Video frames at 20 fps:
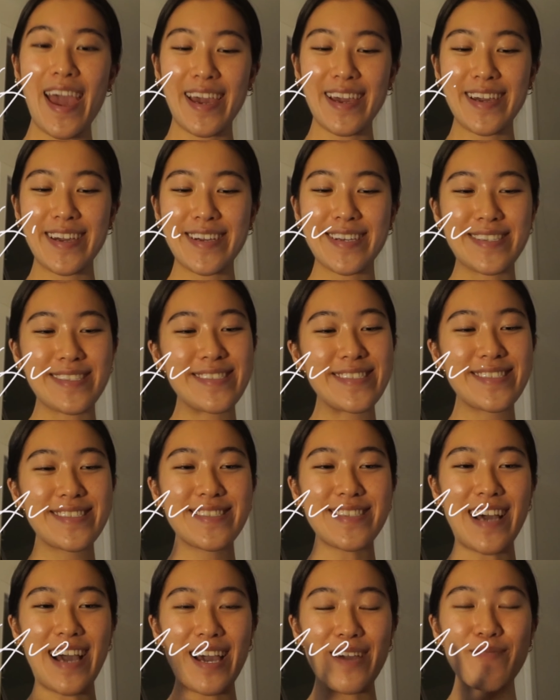and
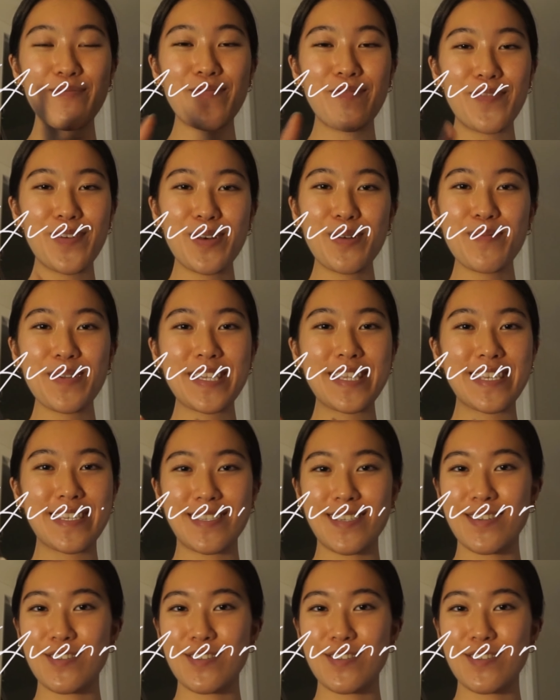I'm filming this